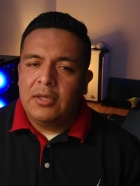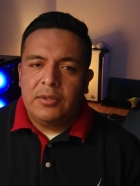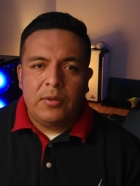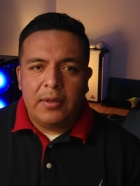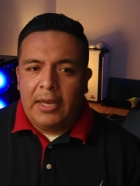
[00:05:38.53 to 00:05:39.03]

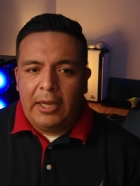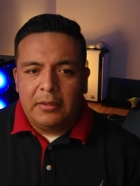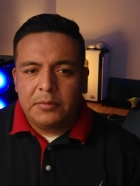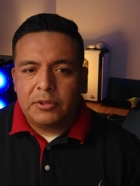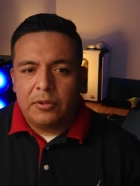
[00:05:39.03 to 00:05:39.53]
No
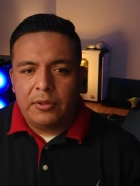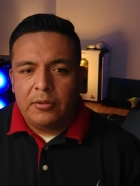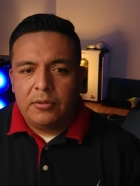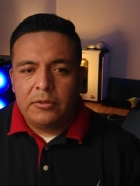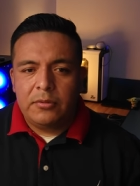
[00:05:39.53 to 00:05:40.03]
games, no
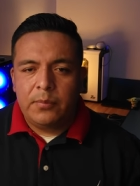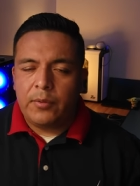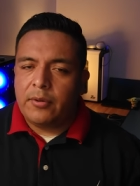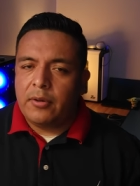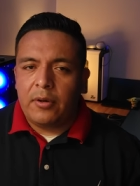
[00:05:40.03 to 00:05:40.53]
YouTube,
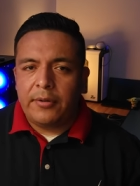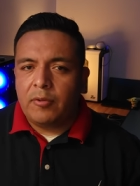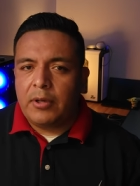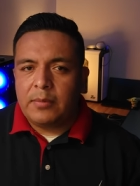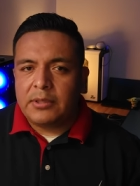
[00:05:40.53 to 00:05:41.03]
or other
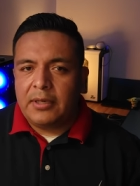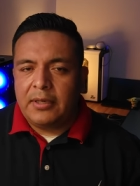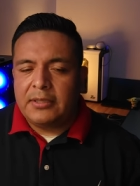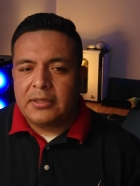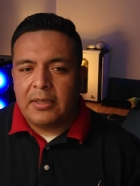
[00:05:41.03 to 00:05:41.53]
website
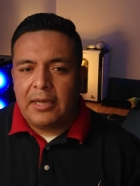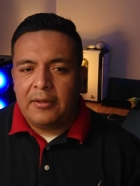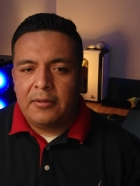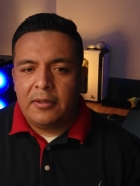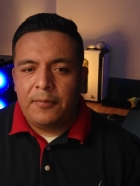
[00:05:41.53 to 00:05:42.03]
is
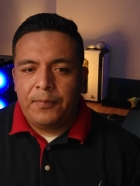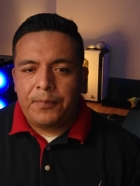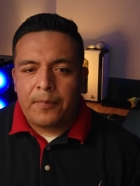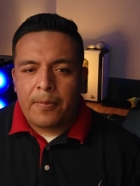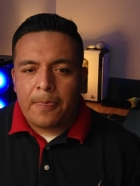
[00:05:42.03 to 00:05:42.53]
allowed.
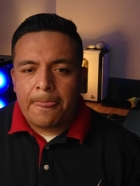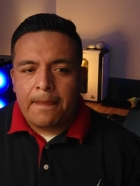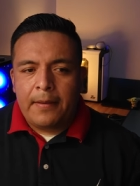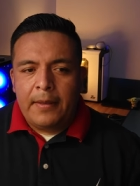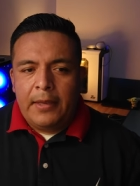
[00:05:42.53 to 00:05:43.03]

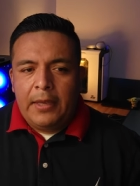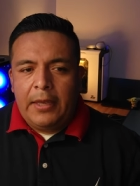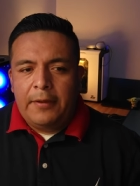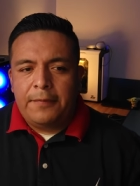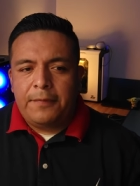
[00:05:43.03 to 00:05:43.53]

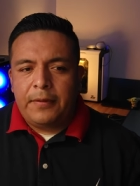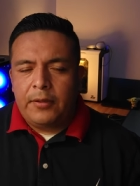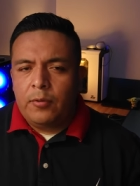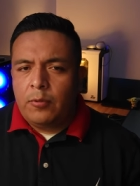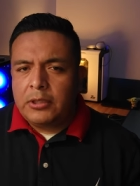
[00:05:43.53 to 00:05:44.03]
If
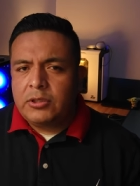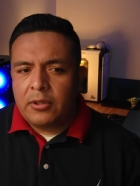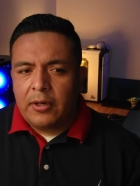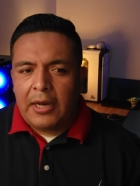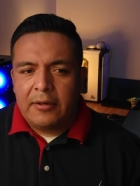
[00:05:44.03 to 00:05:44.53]
you wish to
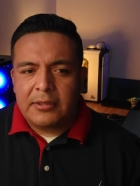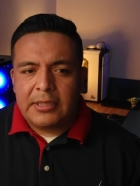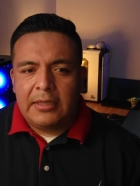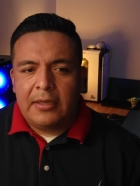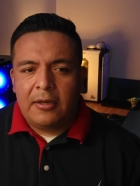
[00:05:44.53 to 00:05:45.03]
learn how to
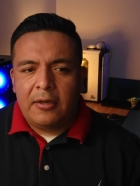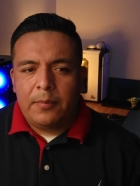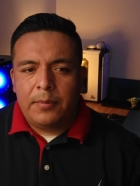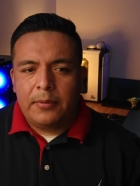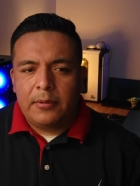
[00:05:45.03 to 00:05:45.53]
set that
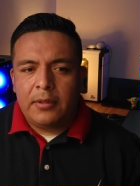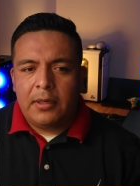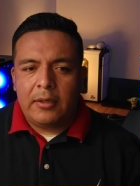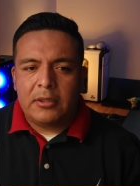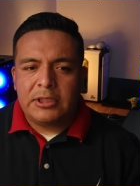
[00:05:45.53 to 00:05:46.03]
up, look
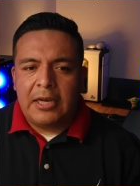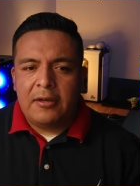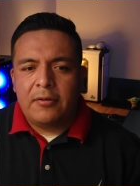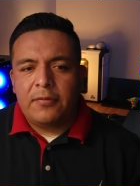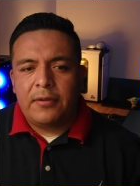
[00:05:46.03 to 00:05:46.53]
at our
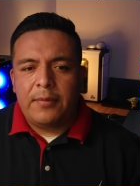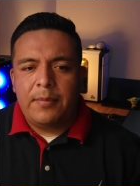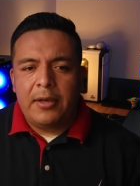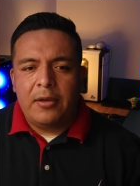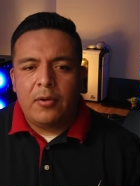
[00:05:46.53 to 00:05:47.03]
channel for the
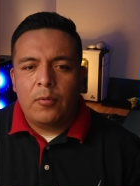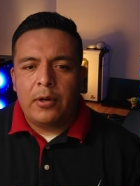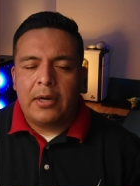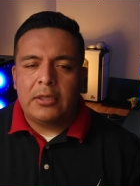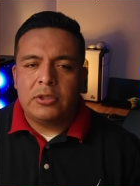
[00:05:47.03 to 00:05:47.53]
video
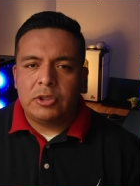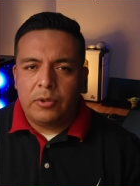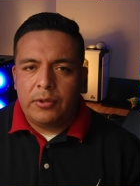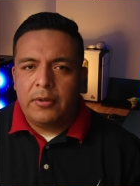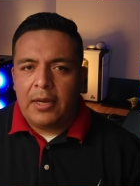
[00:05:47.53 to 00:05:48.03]
where I
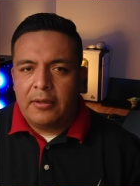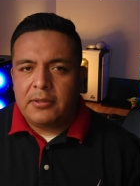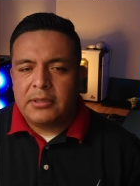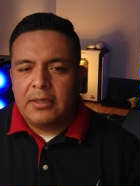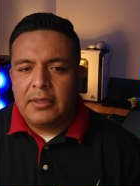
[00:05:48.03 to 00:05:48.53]
show you how to
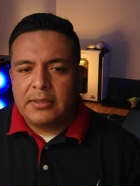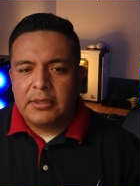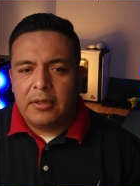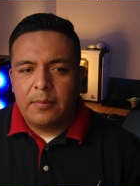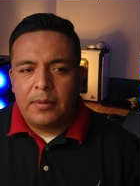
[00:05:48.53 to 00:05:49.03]
set this
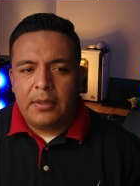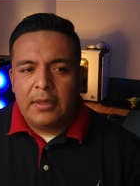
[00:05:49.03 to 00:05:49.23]
up.